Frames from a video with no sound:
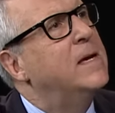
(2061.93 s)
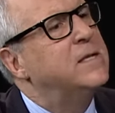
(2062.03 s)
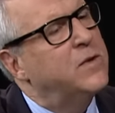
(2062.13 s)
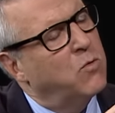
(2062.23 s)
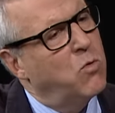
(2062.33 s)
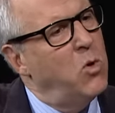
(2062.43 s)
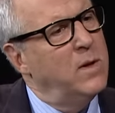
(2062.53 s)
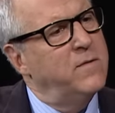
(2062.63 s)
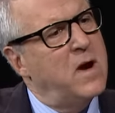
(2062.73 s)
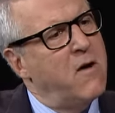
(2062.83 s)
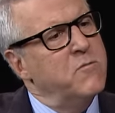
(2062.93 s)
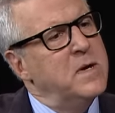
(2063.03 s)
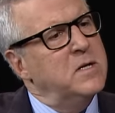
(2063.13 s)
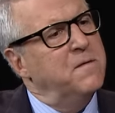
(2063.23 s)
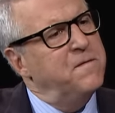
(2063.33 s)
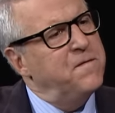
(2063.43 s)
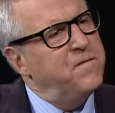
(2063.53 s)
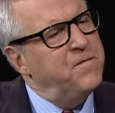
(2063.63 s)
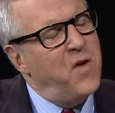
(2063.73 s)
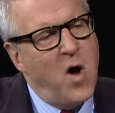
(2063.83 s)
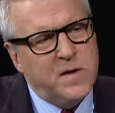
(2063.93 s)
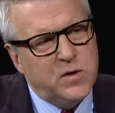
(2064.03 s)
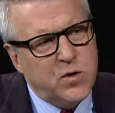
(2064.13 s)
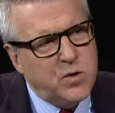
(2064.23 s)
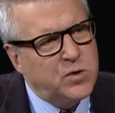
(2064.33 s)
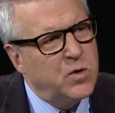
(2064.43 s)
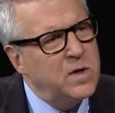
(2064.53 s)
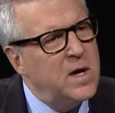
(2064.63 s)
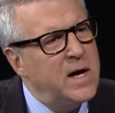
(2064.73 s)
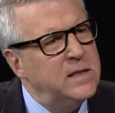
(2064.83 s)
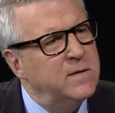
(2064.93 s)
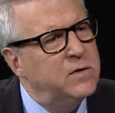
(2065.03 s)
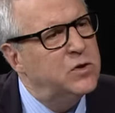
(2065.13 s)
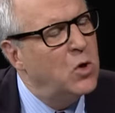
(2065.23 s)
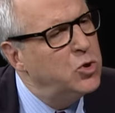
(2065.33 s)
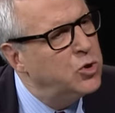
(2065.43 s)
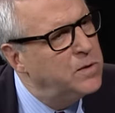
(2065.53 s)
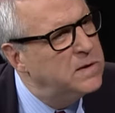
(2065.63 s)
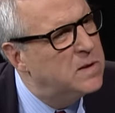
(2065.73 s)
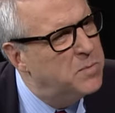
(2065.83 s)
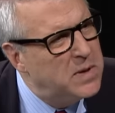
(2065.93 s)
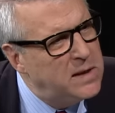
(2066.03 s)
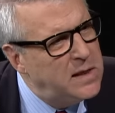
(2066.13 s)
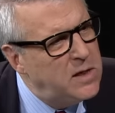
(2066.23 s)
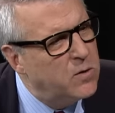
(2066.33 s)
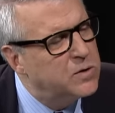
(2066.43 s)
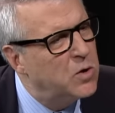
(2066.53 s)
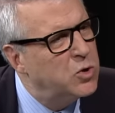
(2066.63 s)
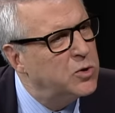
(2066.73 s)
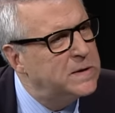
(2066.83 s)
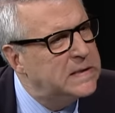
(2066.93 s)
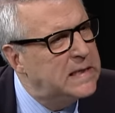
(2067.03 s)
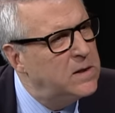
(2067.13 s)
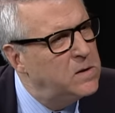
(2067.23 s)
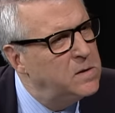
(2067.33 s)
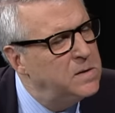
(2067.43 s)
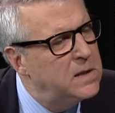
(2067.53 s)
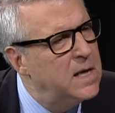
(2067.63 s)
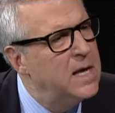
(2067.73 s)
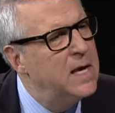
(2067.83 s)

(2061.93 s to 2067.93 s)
is it the role of government to foster certain kinds of social stability or social skills?